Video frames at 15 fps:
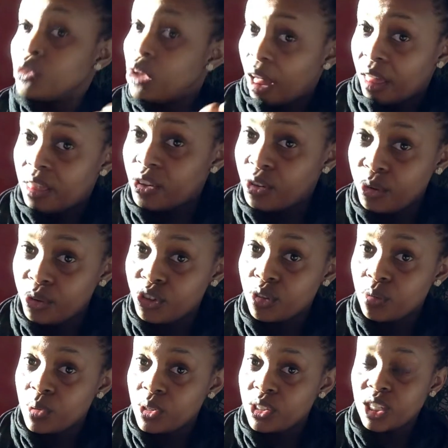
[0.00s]
other
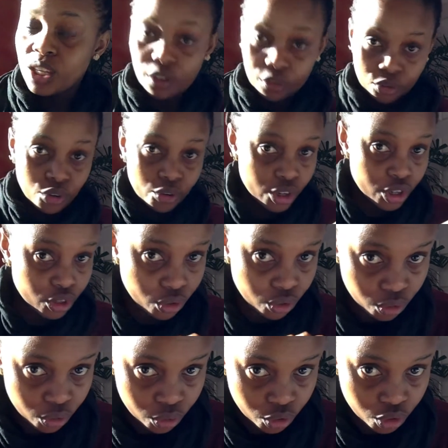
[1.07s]
YouTubers. If you're a new
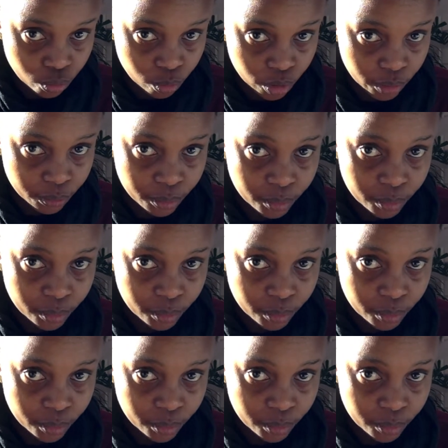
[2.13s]
YouTuber,